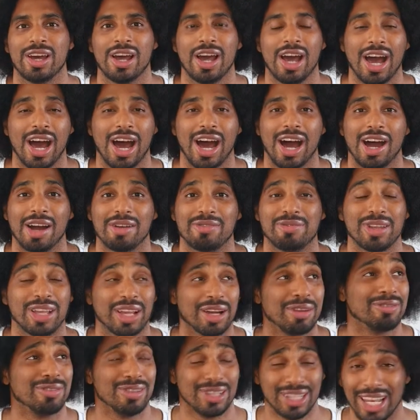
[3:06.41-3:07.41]
I think I've
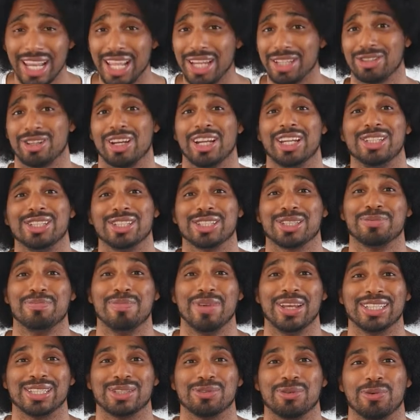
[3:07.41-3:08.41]
literally just
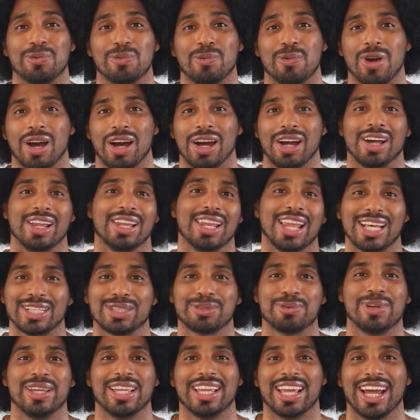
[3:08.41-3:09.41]
missed last
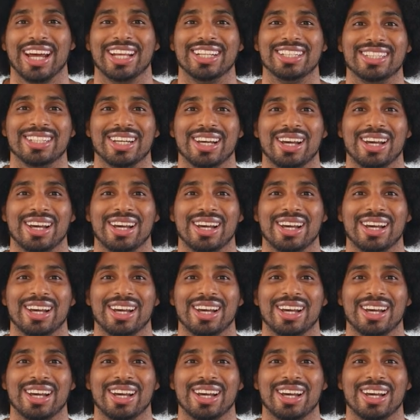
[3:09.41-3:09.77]
weekend